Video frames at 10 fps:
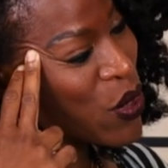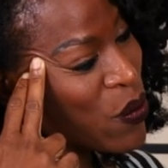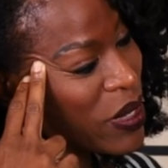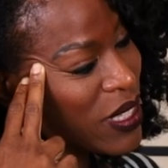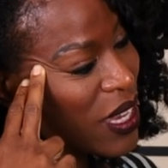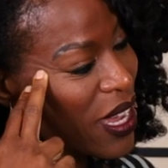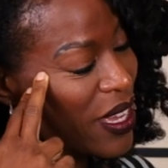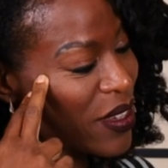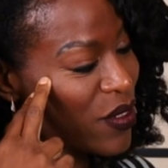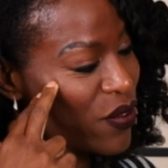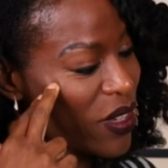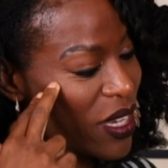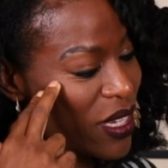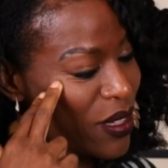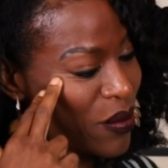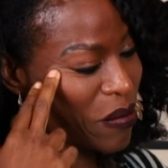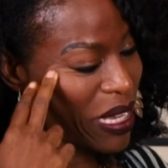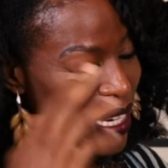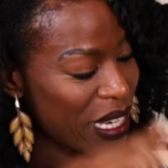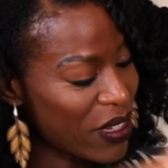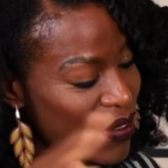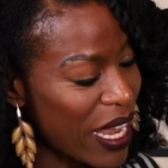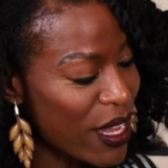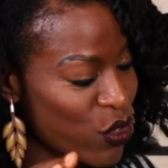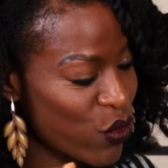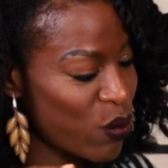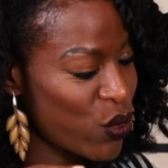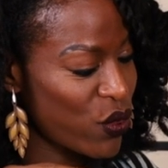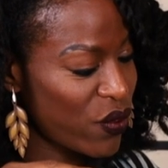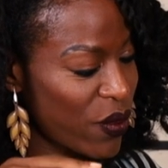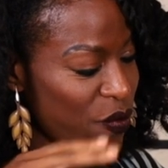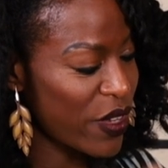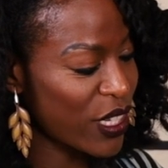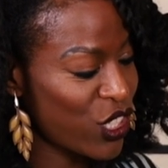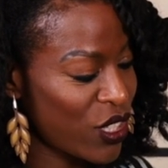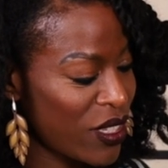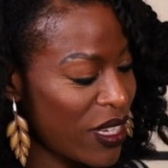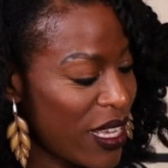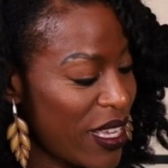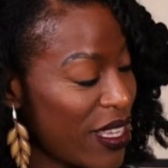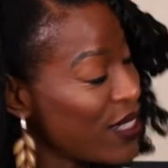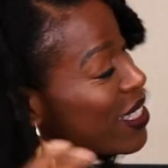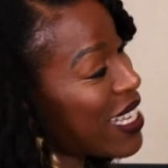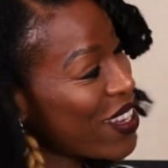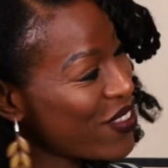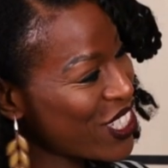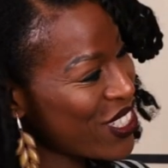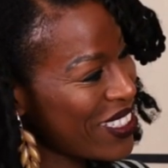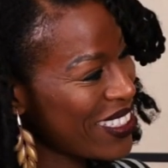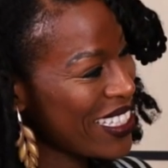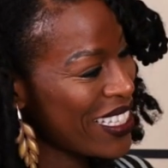moment, I've uh, made a kind of lateral move from fiction into television.